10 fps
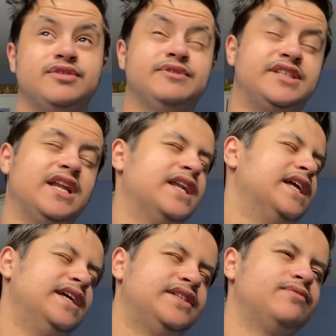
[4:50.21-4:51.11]
was still at
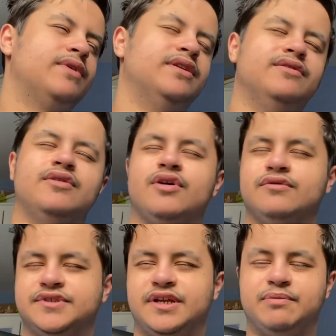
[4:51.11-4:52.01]
Leeds when the
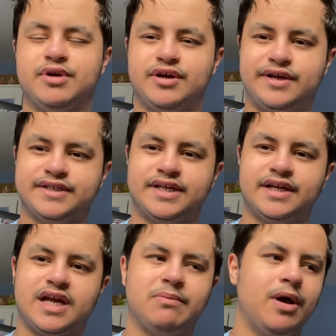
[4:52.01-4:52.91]
whole Sidney Perkins thing
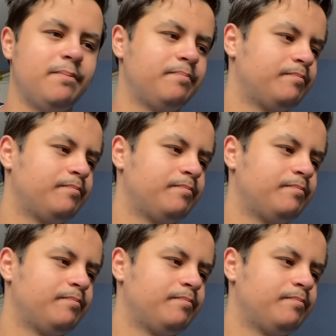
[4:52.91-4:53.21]
came up.